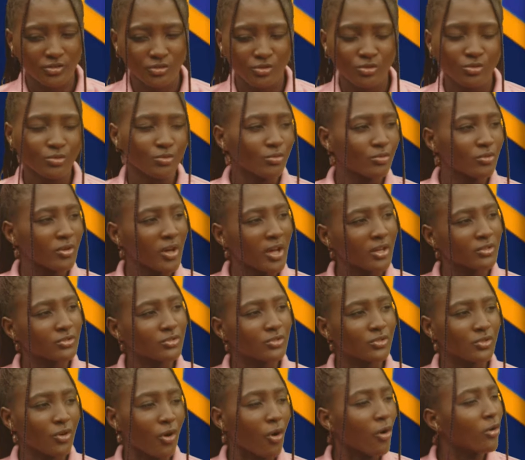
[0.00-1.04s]
So how
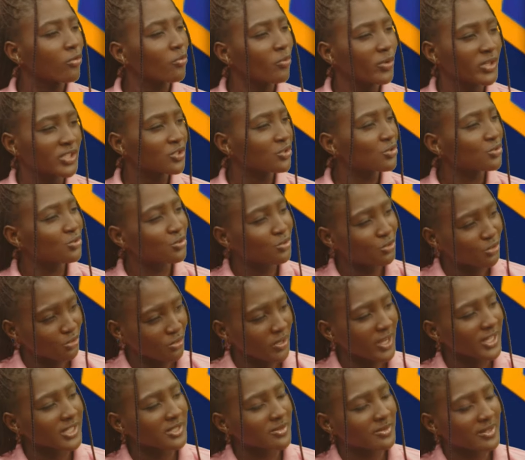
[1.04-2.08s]
do you, or wait,
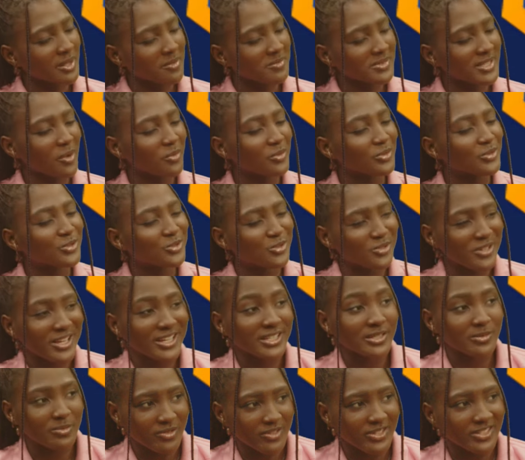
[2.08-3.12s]
let me start with, do you
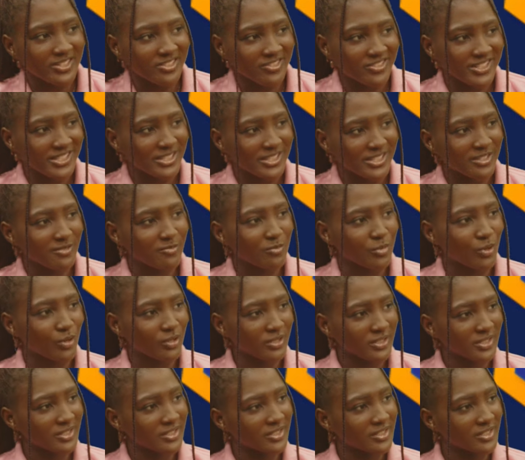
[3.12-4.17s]
experience creative
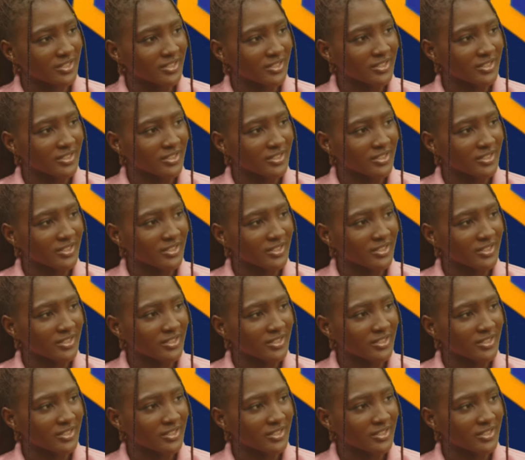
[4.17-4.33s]
blocks?